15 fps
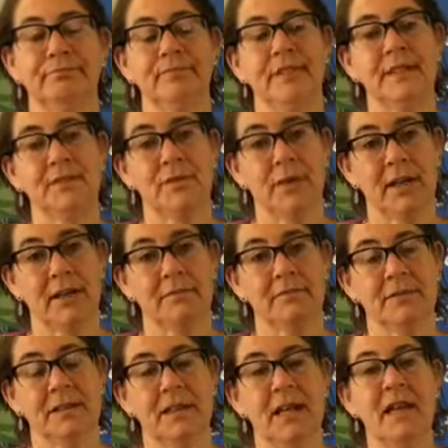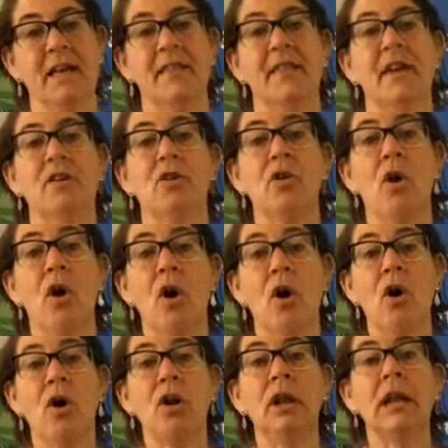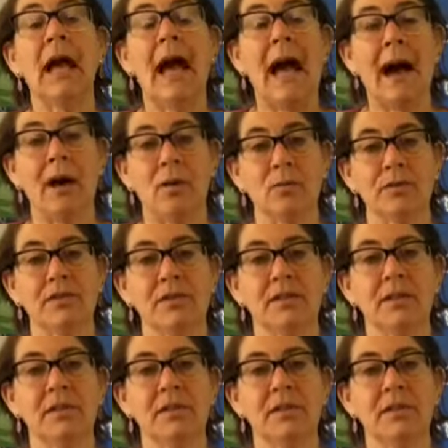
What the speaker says: That's right. They are all out.